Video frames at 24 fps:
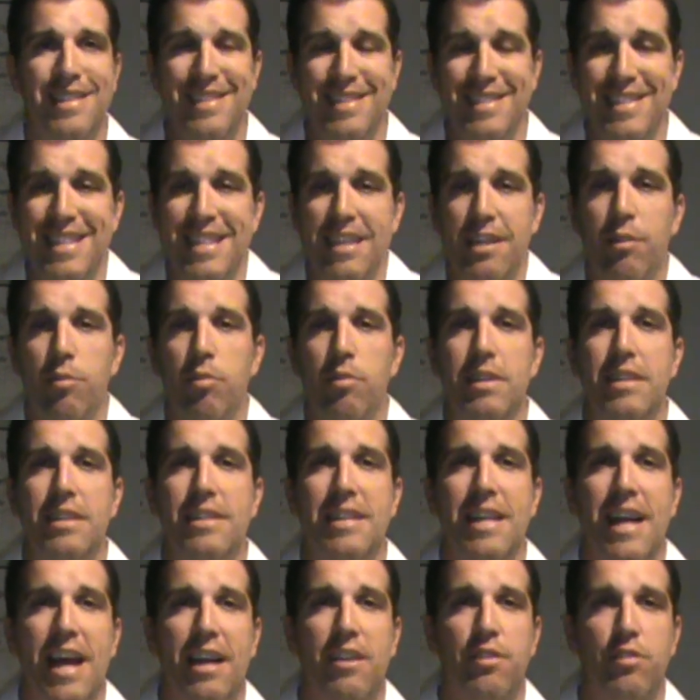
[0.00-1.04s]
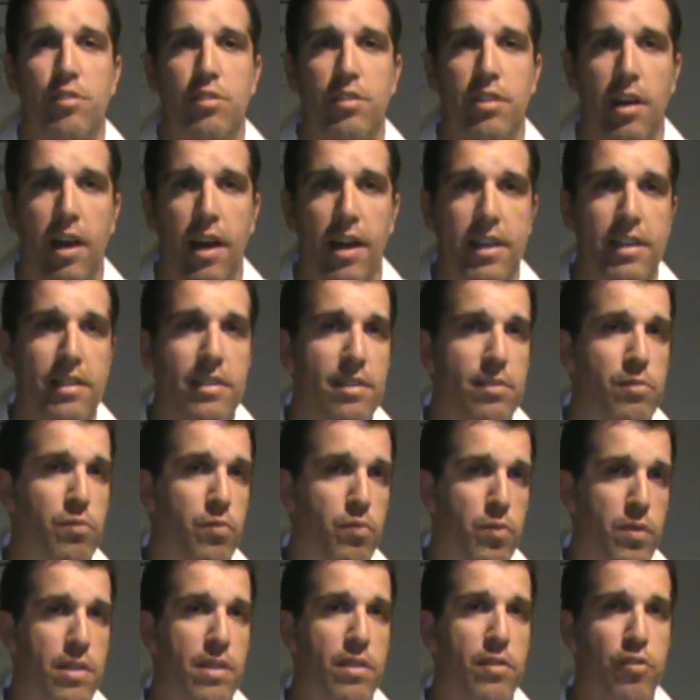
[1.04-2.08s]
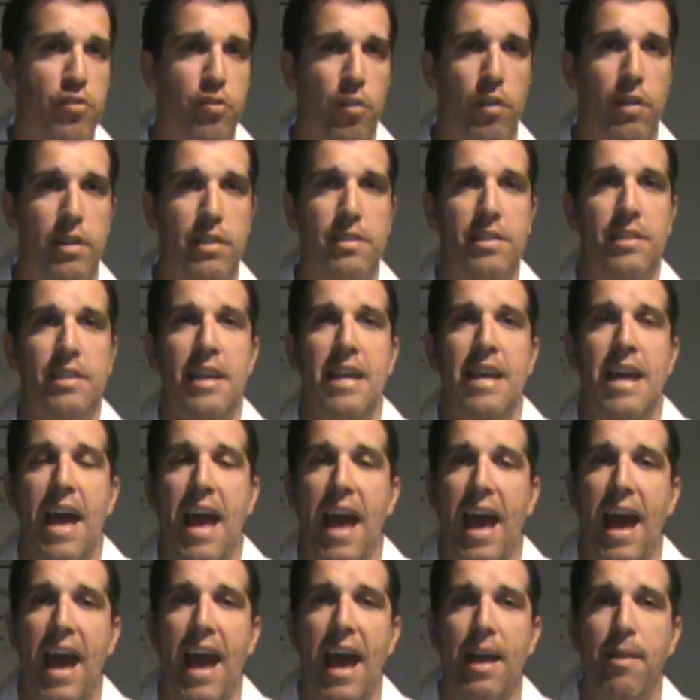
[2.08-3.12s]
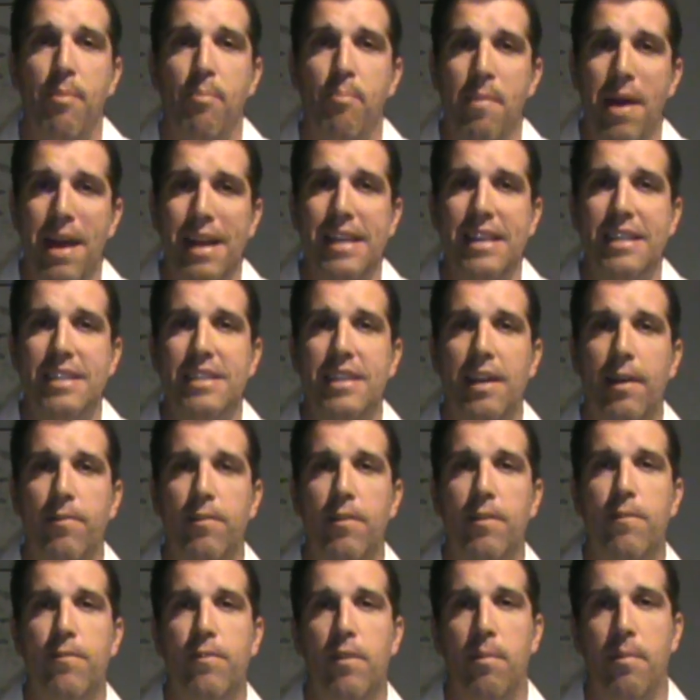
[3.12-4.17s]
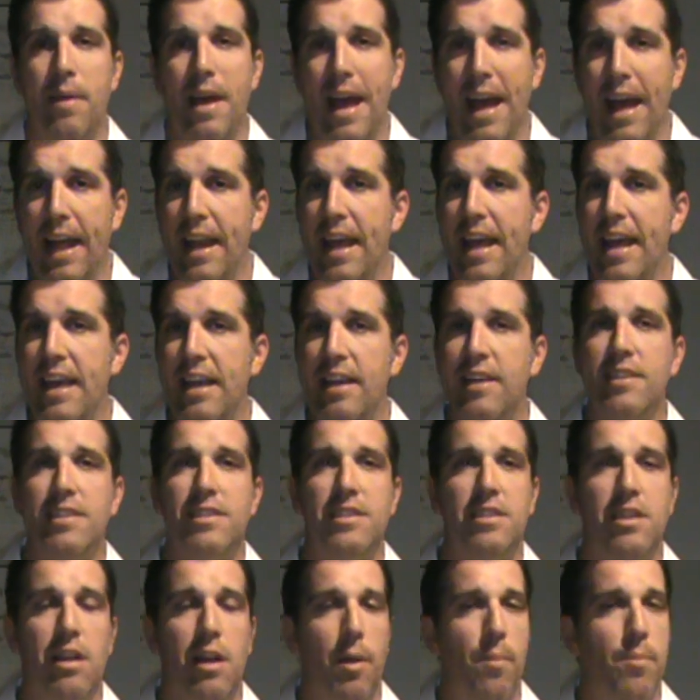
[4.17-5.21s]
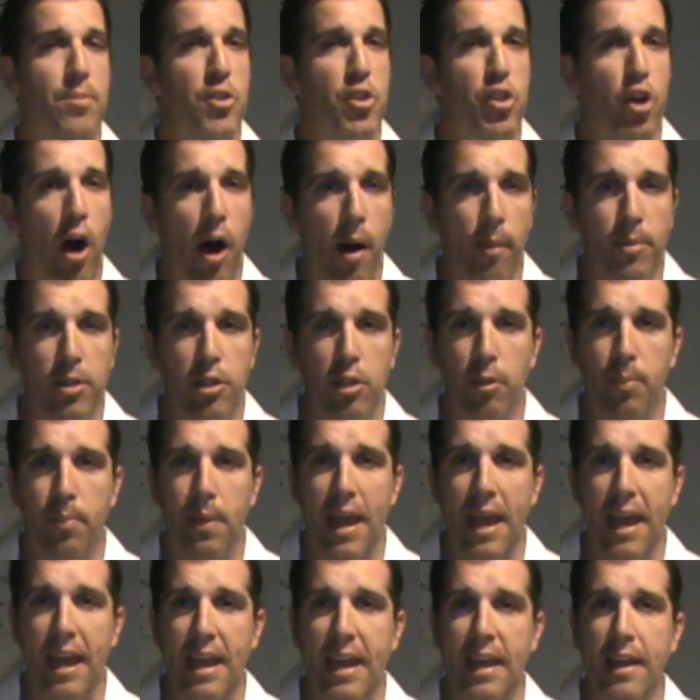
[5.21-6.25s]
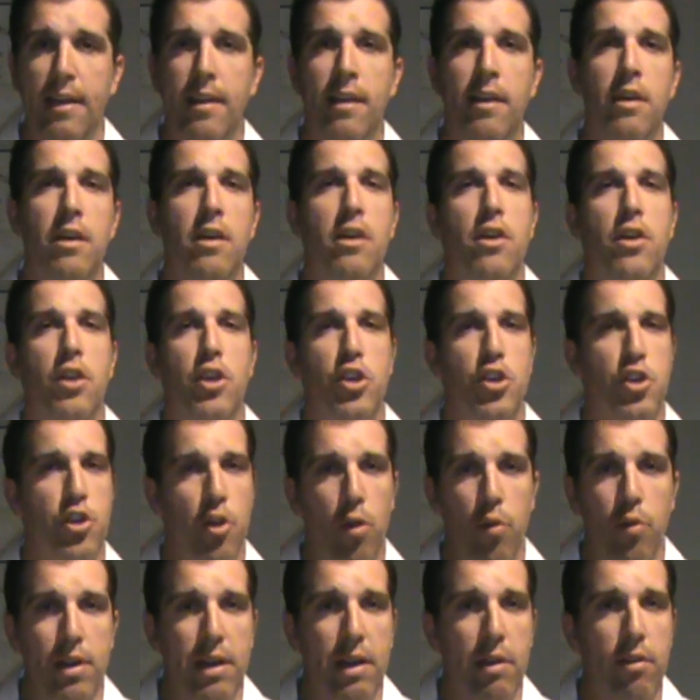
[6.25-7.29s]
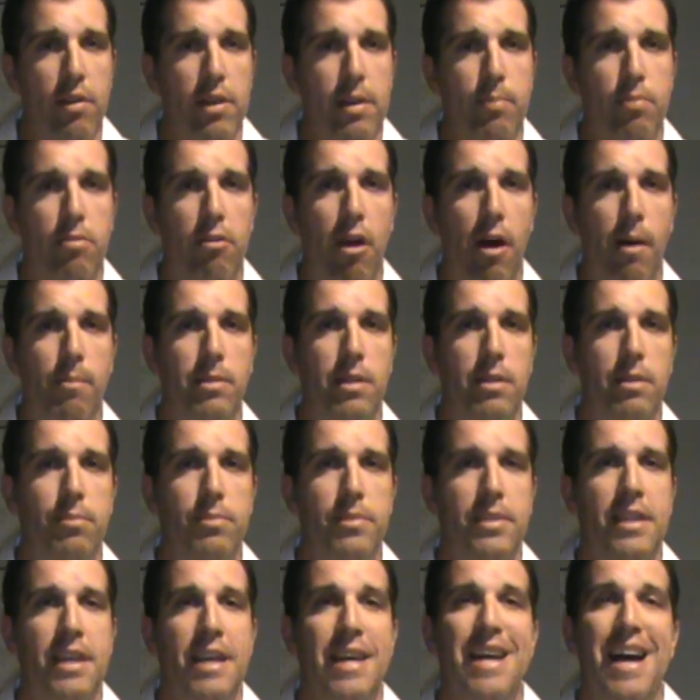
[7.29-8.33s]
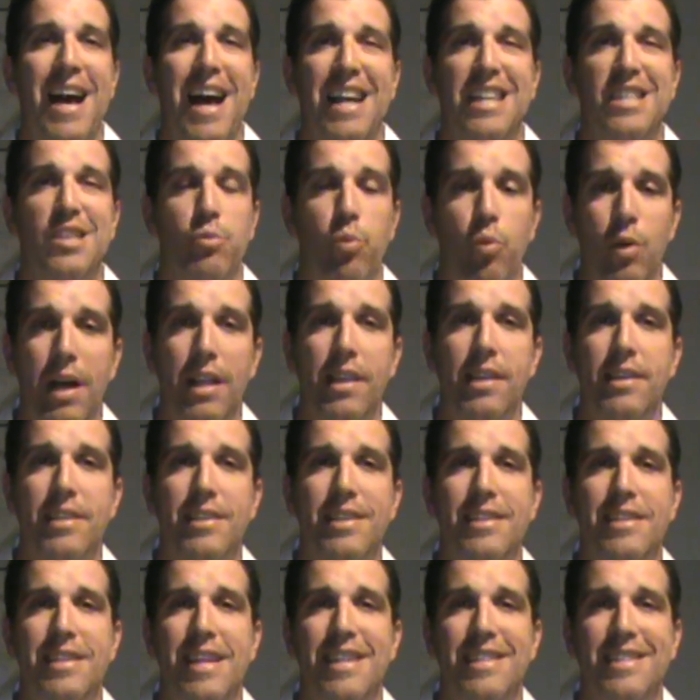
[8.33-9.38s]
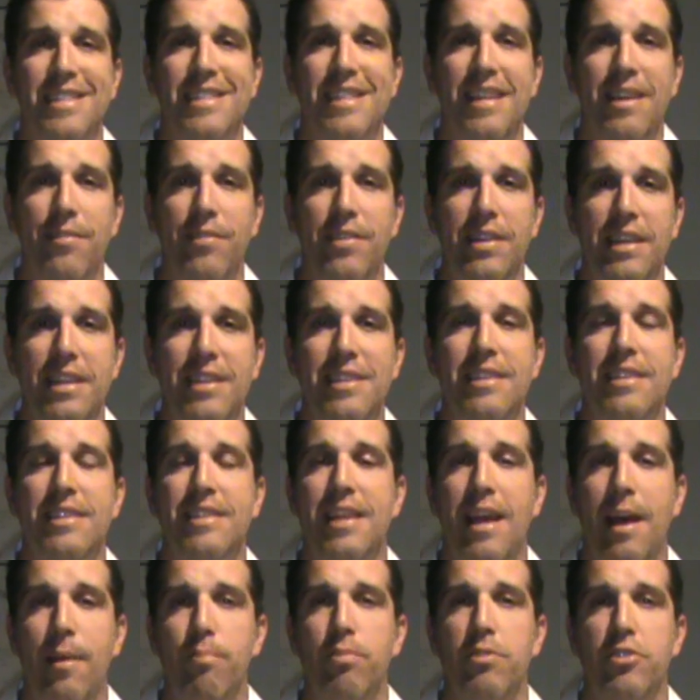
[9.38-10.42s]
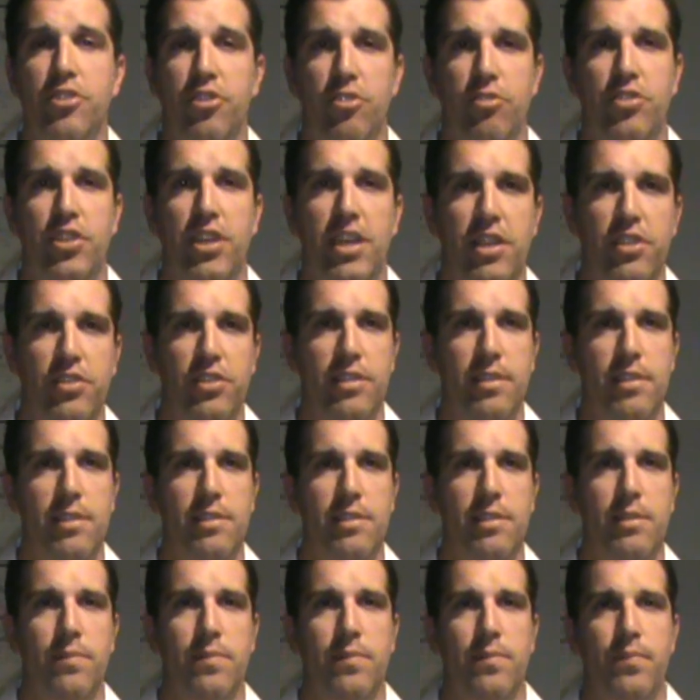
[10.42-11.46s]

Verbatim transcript: decreased exercise with endurance, and many suffer from headaches, abdominal pain, urinary problems, as well as sensitivity to temperature changes.